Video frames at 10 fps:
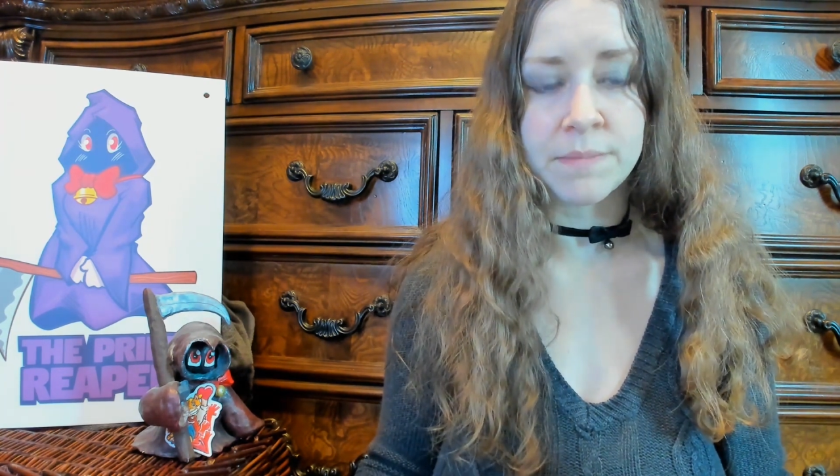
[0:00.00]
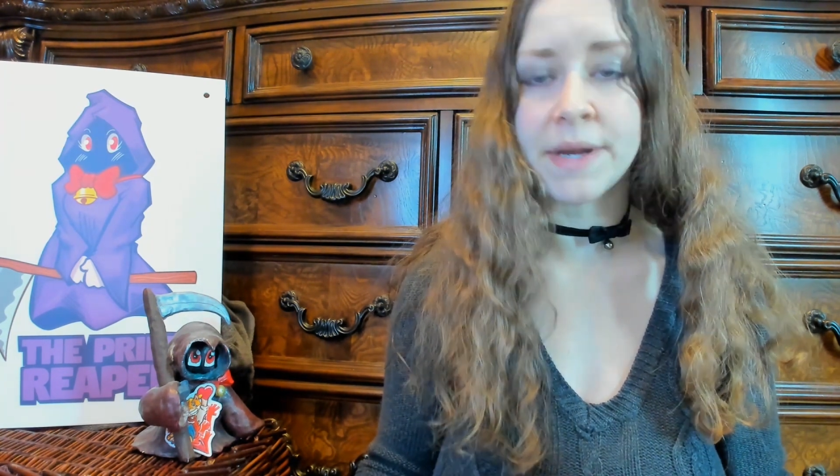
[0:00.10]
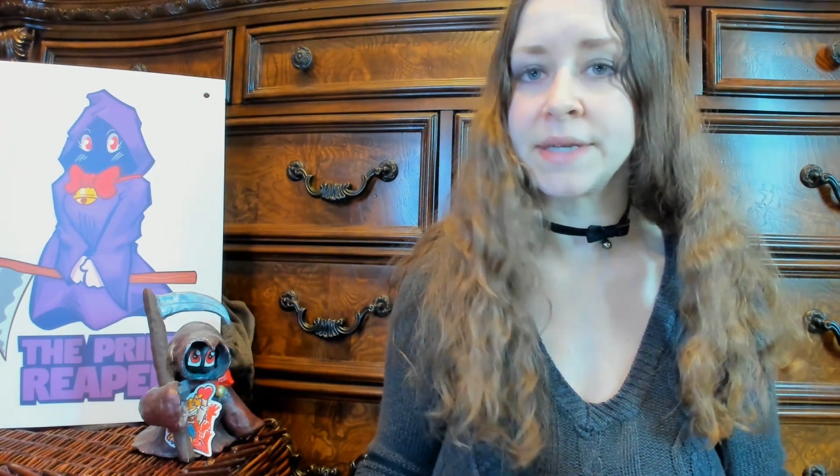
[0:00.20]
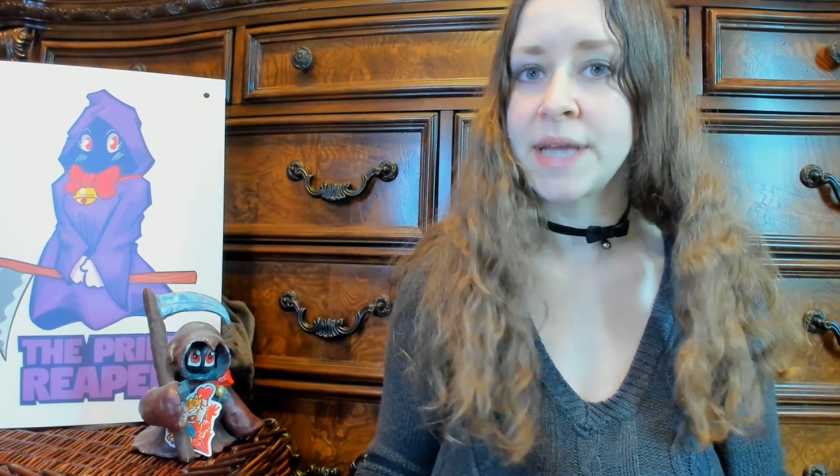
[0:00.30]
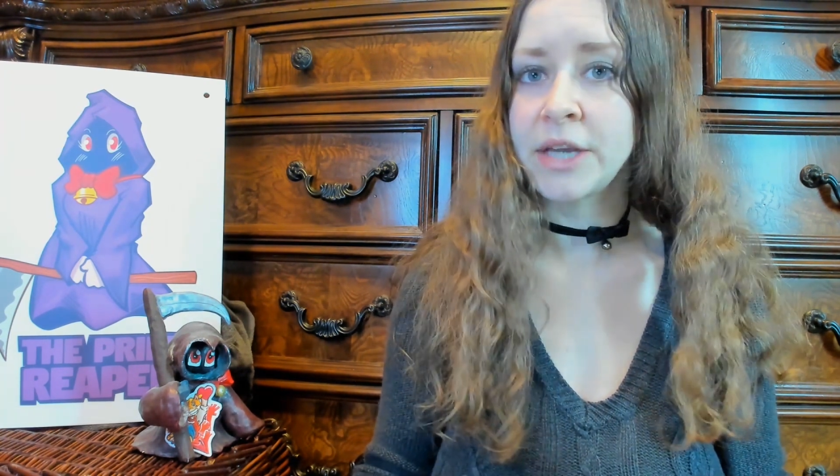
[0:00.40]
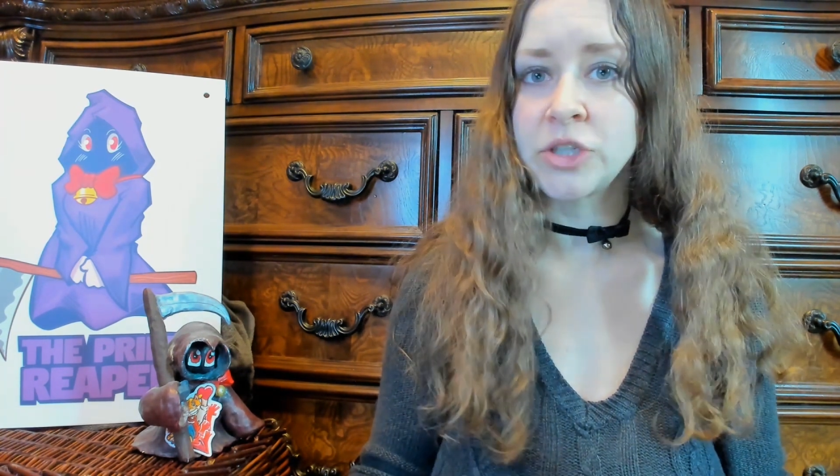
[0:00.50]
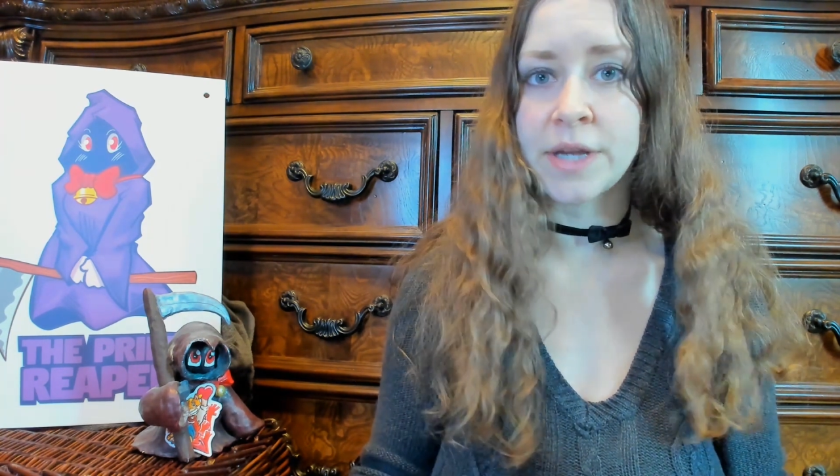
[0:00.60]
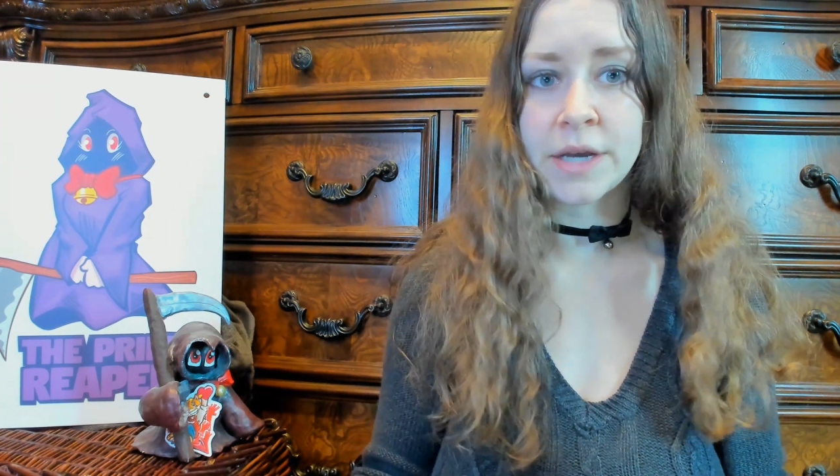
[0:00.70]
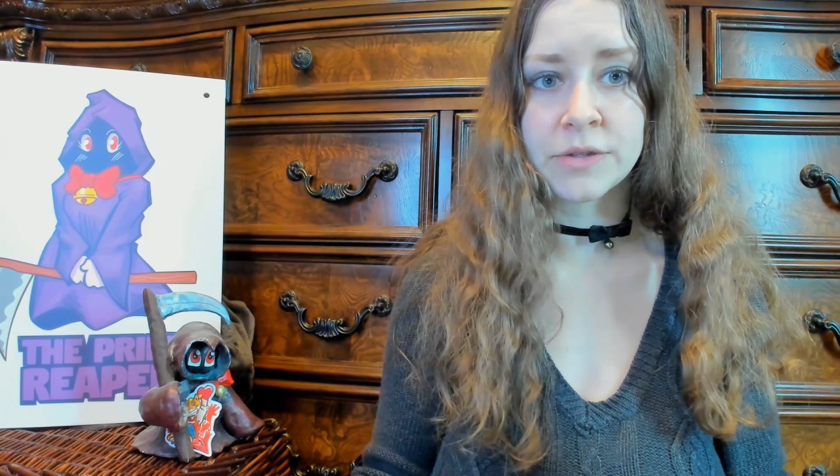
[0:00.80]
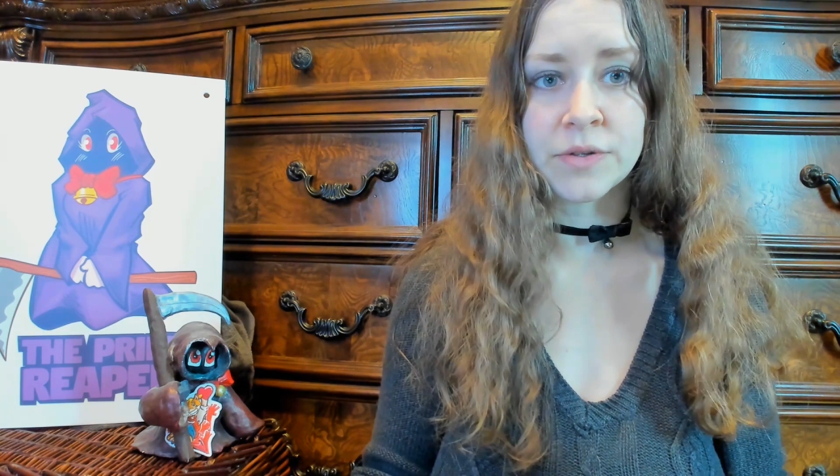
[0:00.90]
meditation
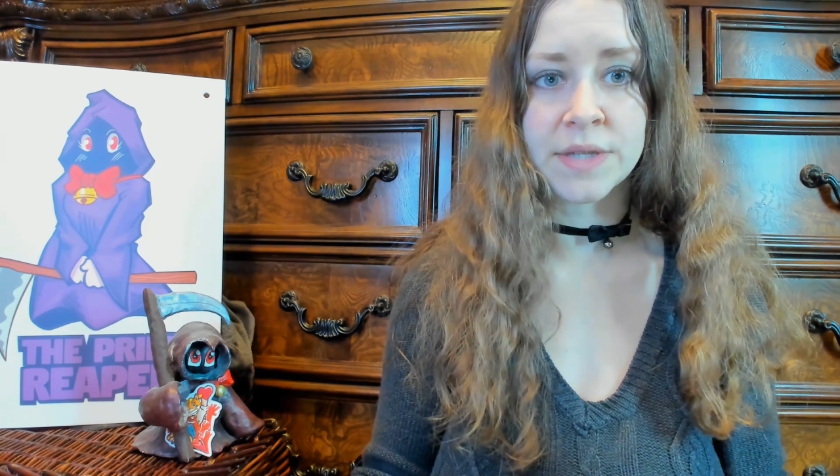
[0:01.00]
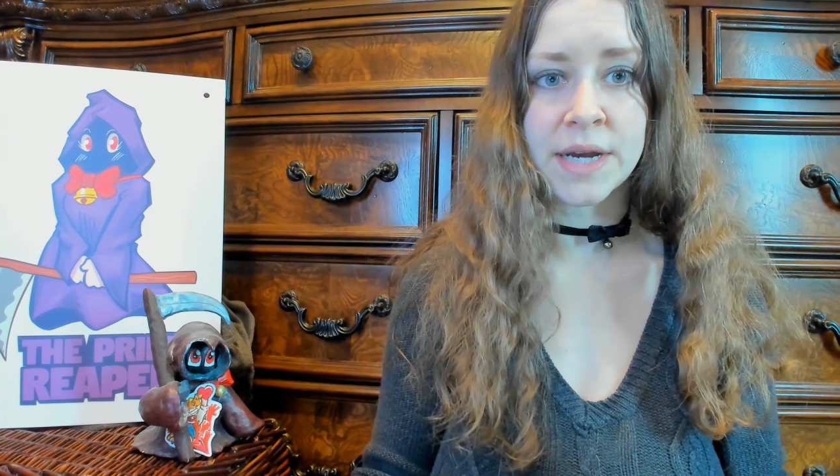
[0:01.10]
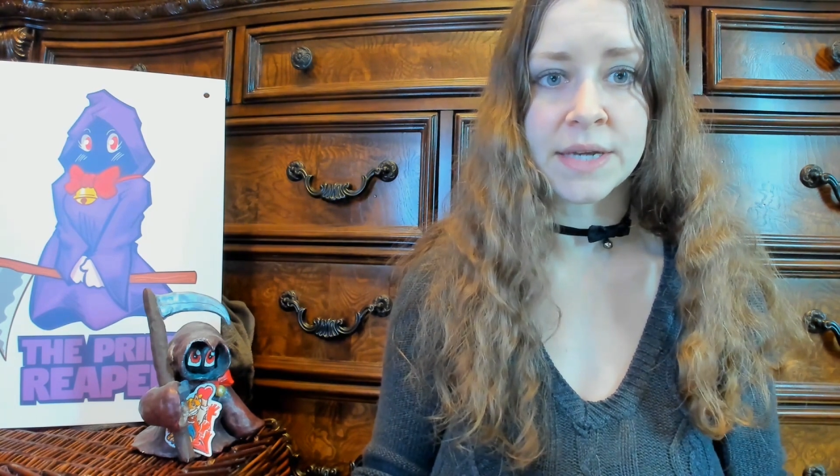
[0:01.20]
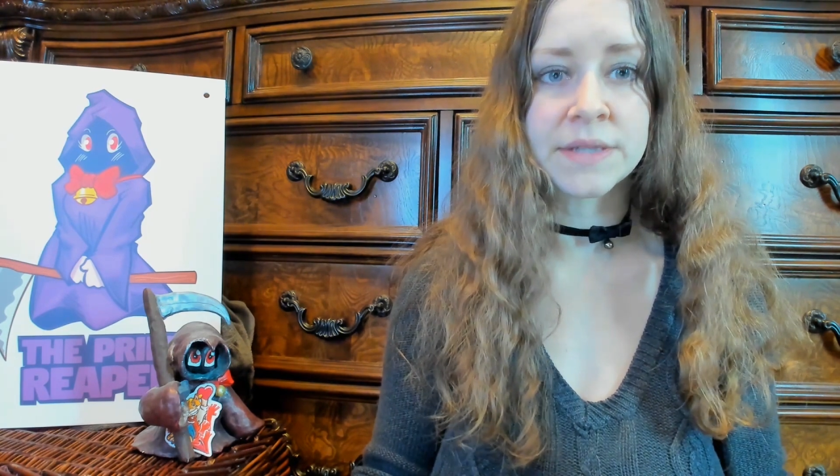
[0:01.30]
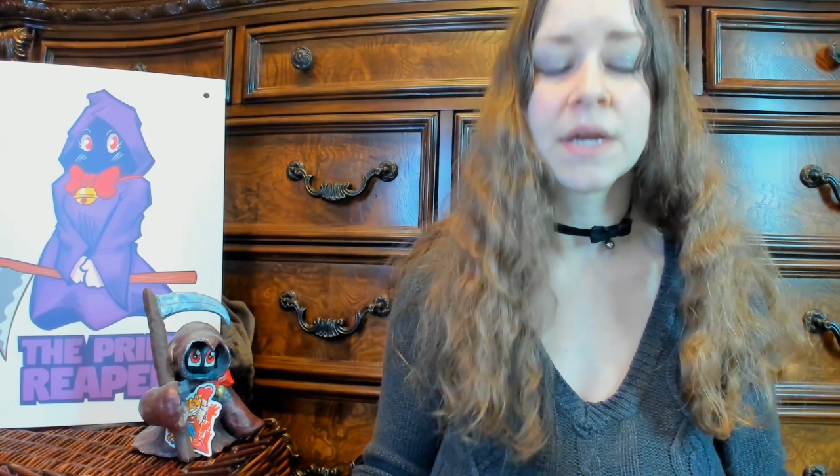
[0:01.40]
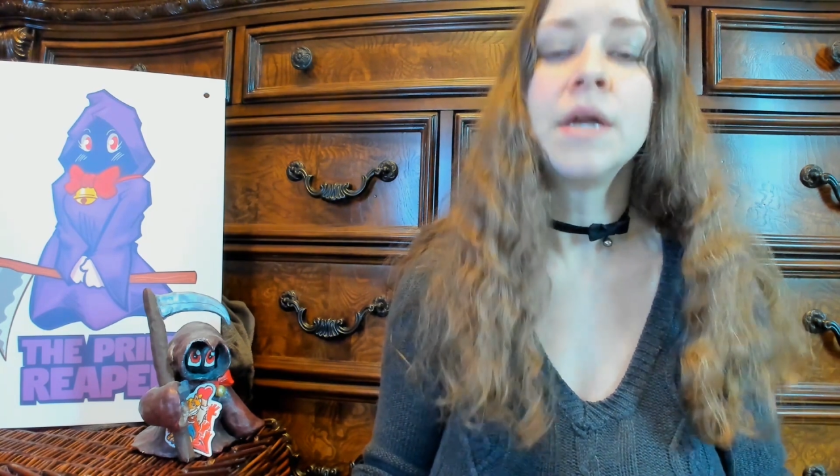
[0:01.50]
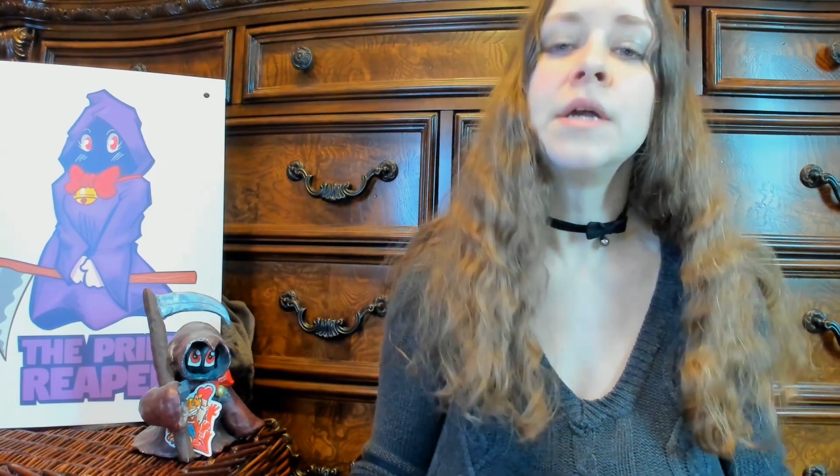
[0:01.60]
exercise